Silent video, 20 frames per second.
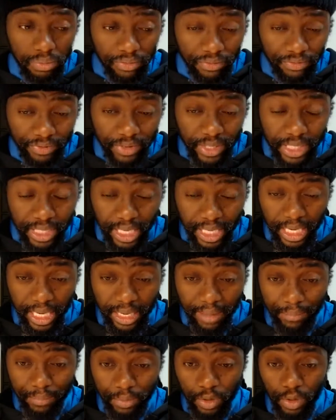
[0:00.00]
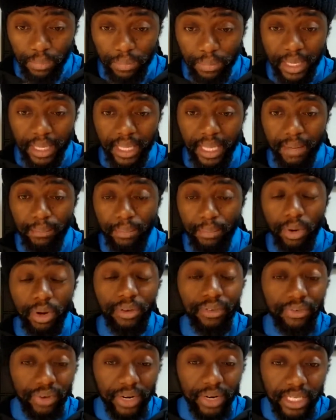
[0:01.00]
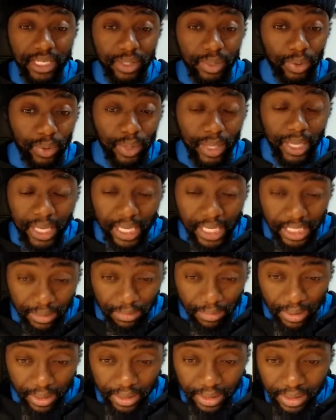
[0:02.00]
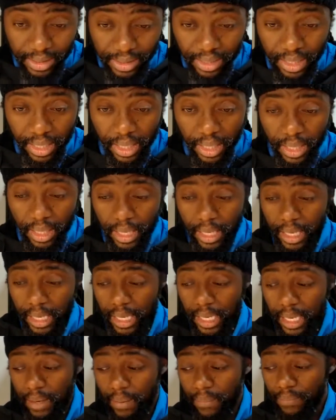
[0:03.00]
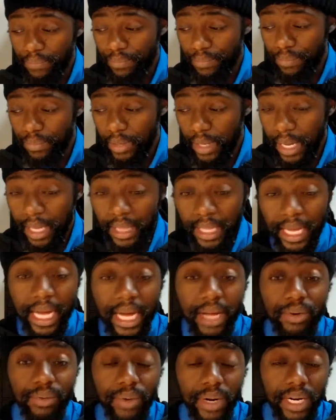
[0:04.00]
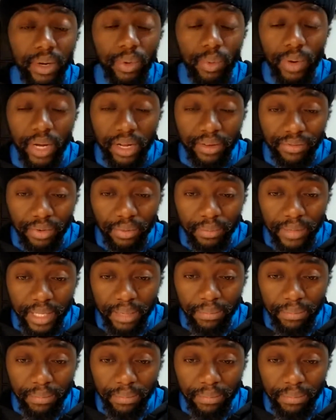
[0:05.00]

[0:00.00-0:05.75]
physically abused by their boyfriends or husbands. um, and they can't run away from